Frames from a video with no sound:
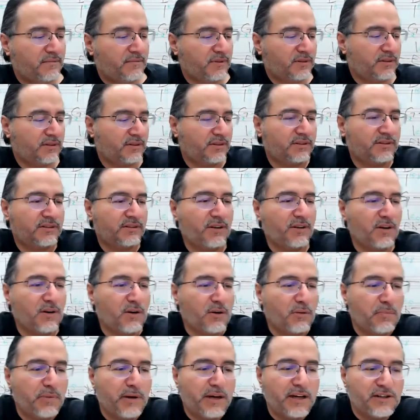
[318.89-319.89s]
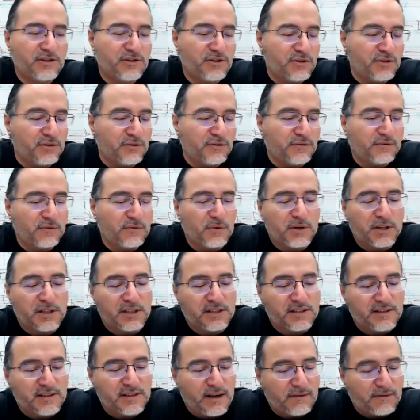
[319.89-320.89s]
So page
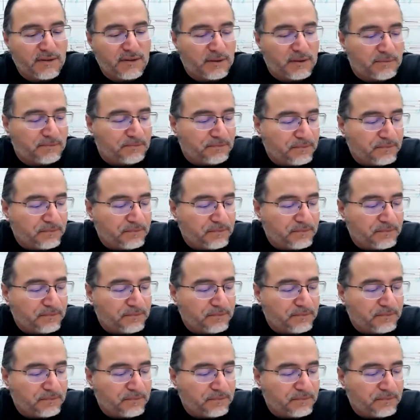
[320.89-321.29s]
247.